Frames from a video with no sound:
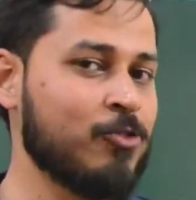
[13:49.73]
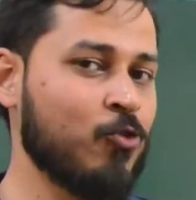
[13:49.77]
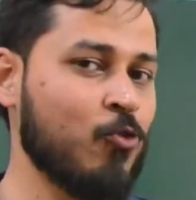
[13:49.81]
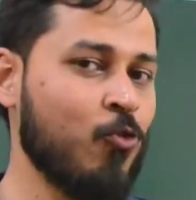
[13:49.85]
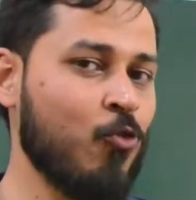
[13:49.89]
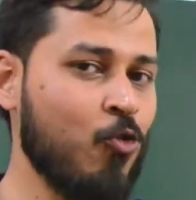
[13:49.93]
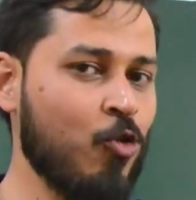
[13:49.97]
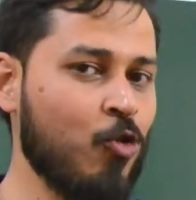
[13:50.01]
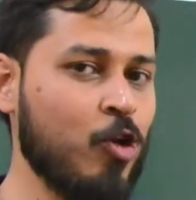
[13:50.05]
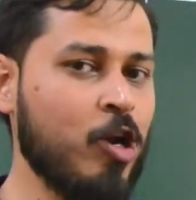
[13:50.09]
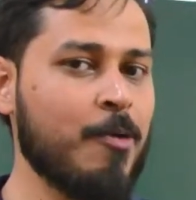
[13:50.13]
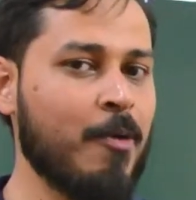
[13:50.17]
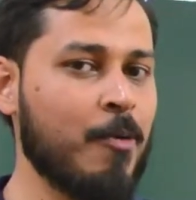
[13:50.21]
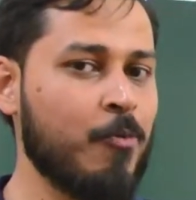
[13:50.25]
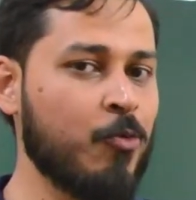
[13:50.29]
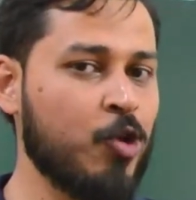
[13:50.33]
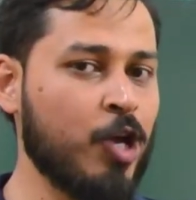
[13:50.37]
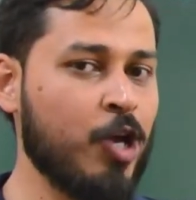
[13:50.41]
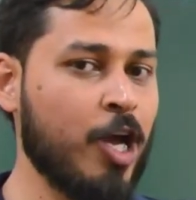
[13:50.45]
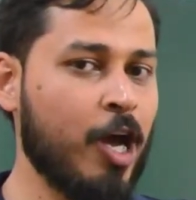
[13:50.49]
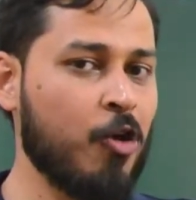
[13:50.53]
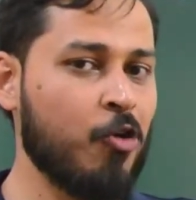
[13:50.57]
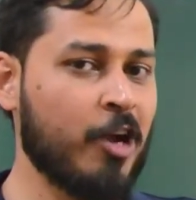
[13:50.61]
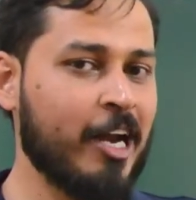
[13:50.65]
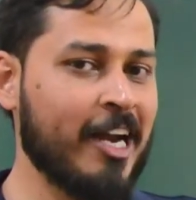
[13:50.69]
own memory
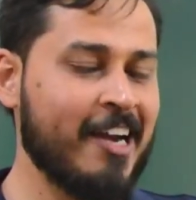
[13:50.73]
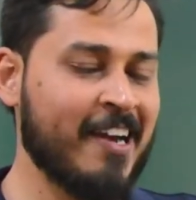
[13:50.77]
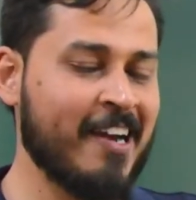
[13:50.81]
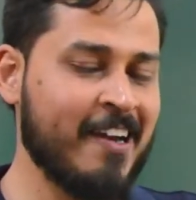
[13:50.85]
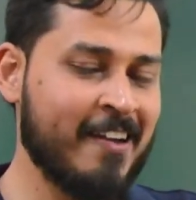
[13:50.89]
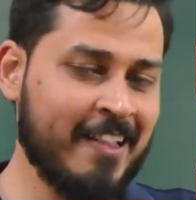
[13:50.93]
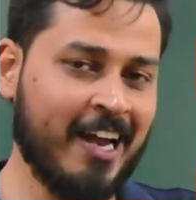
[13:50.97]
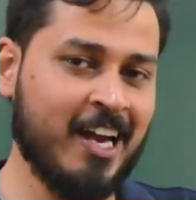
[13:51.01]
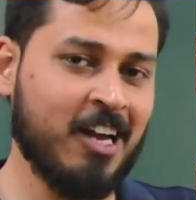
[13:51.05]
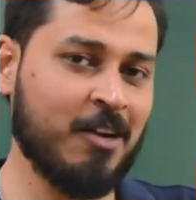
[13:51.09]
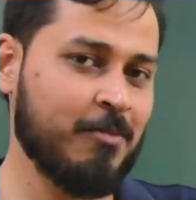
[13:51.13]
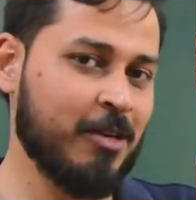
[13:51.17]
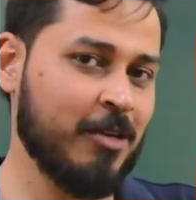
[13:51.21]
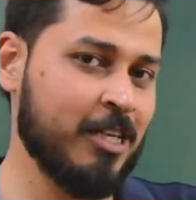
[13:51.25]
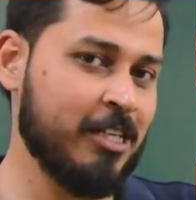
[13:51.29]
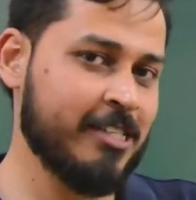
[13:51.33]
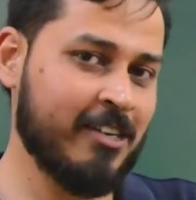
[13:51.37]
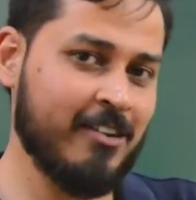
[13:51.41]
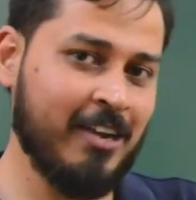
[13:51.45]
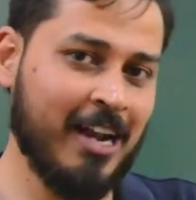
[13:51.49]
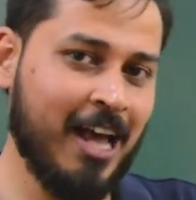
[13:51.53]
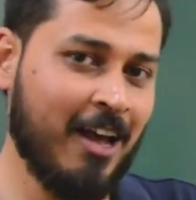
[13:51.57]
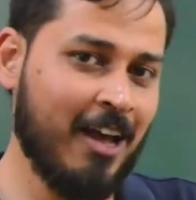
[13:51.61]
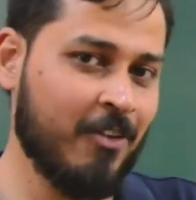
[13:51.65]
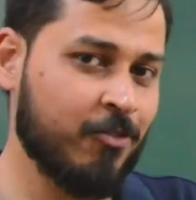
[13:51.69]
allocated, that means it will
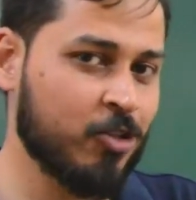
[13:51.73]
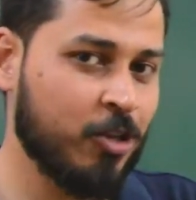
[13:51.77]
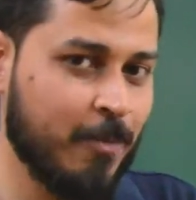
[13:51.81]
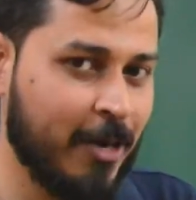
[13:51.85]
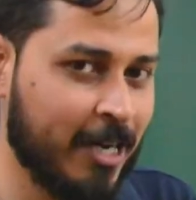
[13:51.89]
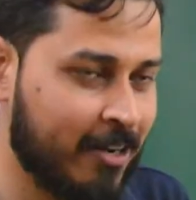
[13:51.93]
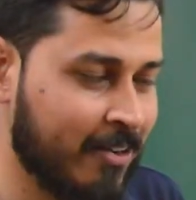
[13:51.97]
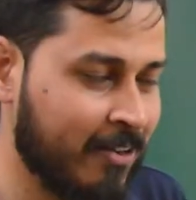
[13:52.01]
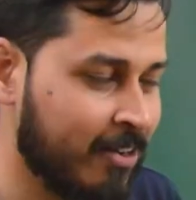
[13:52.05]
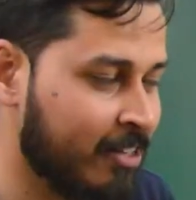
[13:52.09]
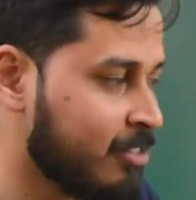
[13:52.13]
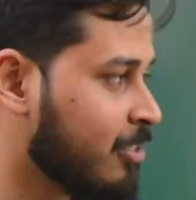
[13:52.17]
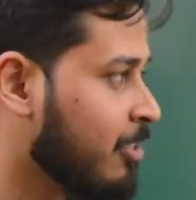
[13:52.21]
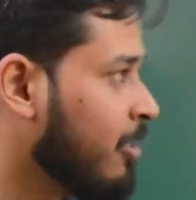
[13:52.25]
have some address.